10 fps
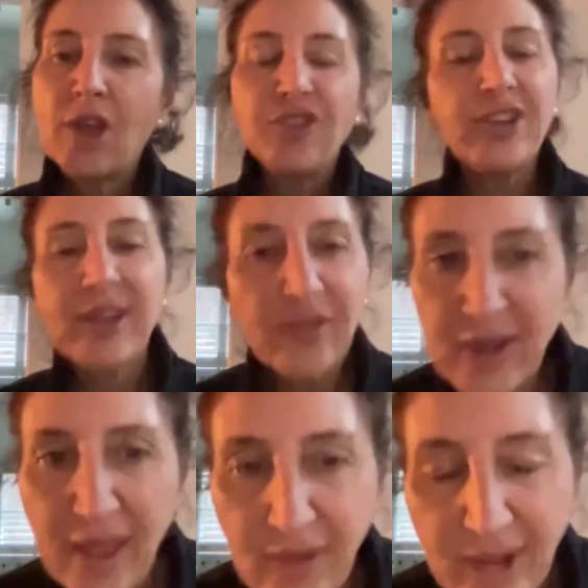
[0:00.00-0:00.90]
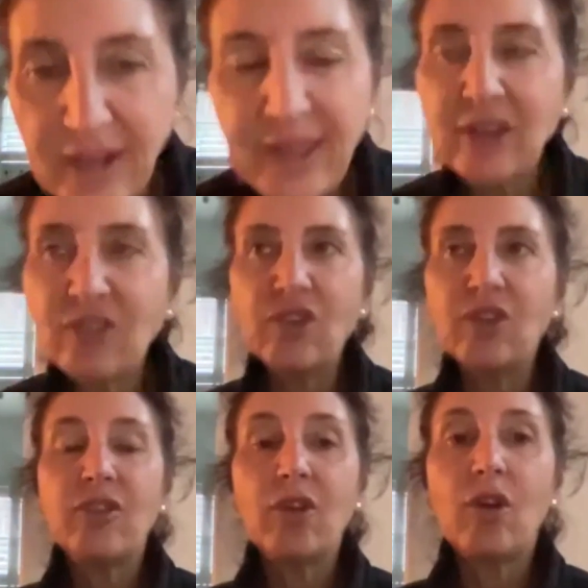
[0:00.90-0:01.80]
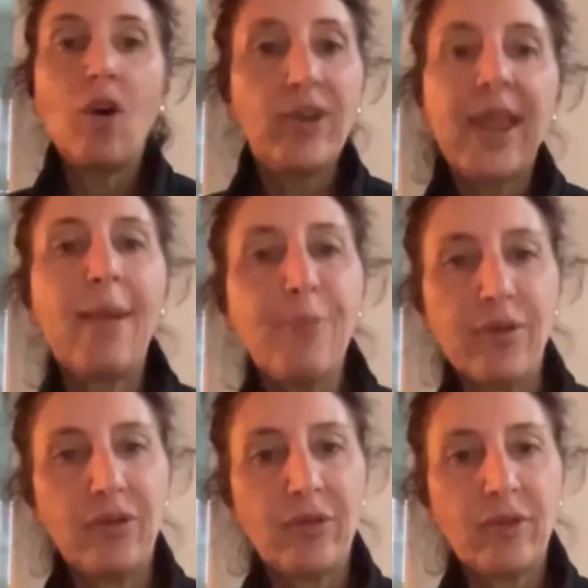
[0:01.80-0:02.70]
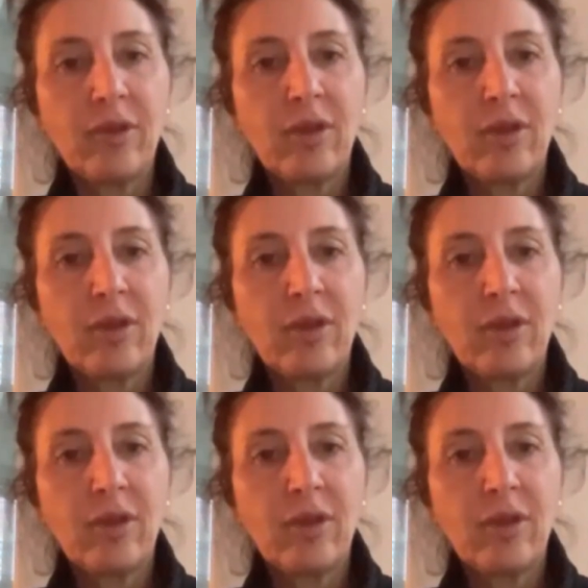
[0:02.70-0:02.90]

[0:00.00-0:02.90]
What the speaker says: She doesn't have any lectures on campus.